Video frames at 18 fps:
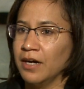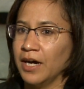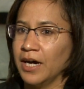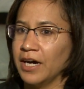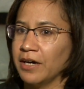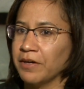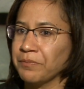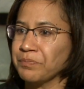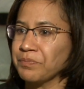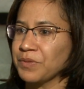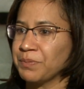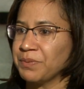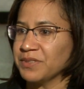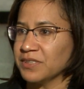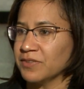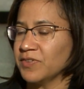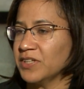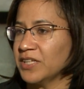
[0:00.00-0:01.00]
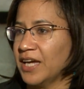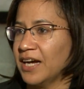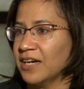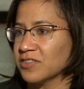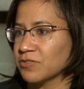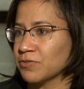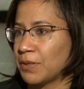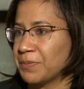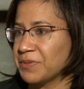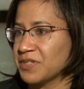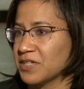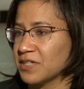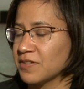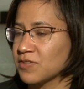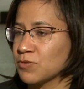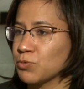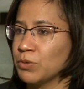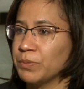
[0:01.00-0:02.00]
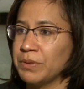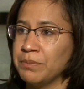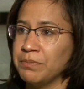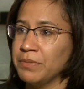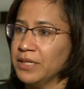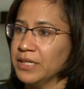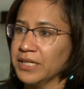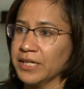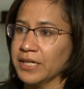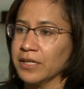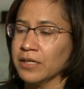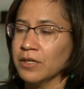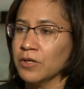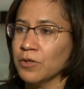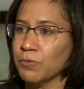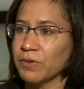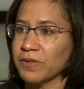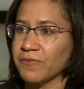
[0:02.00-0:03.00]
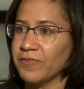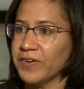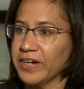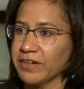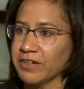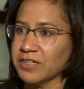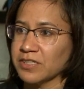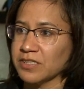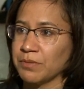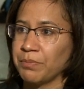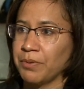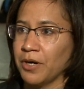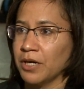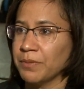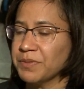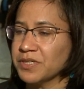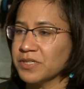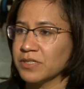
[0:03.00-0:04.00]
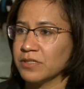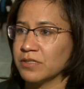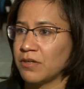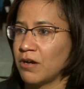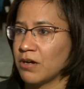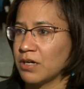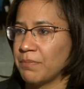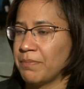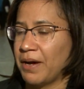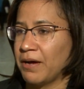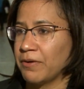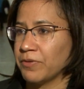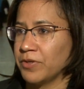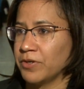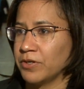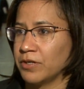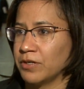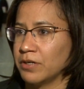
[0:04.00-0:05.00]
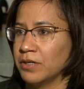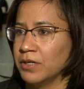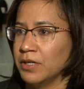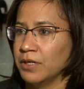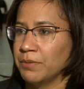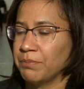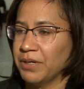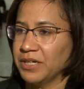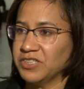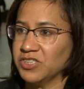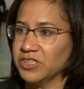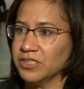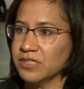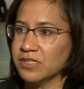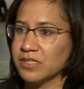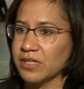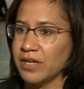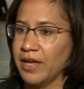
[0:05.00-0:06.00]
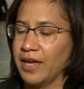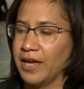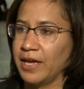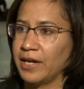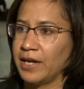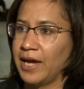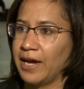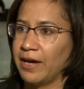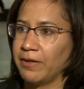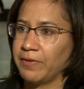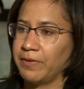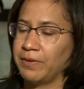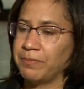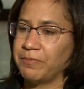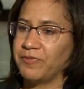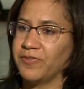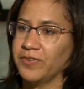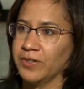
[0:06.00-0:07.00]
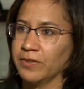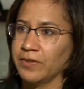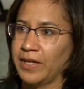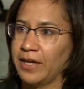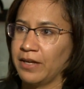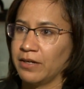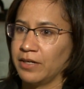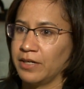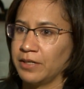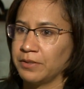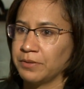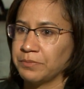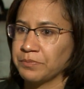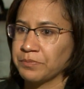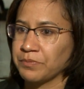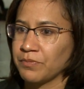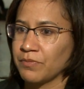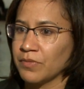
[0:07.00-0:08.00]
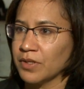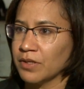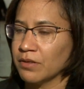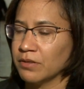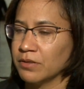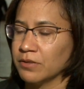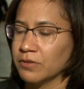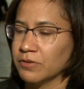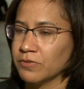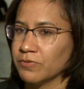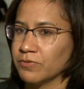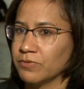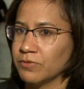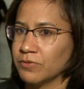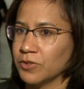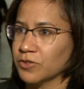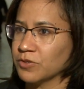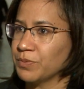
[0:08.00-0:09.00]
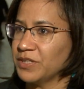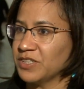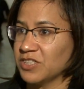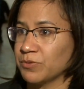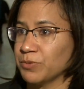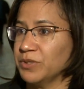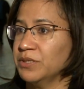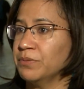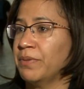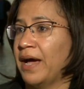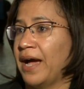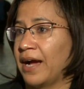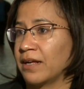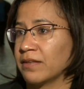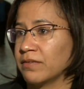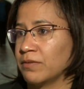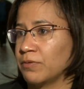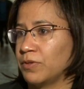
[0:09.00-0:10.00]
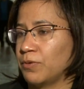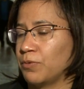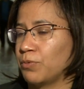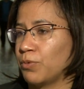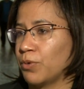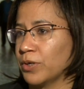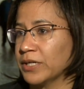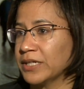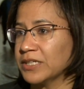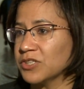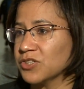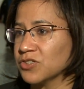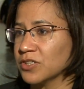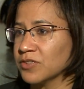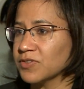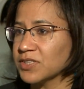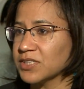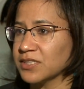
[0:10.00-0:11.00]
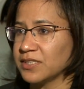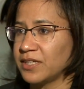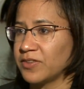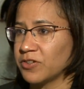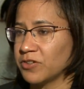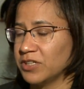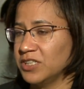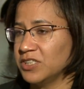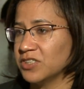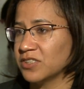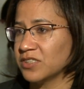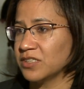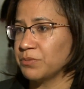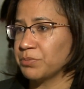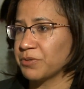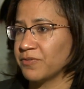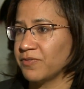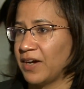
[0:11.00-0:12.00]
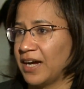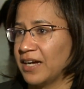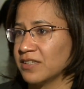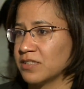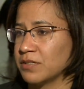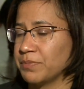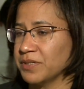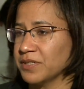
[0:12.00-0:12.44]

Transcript: The Pennsylvania House of Representatives will be meeting with various departments to talk about their budgets and how they feel that those budgets would impact the work and the services that their agency provides to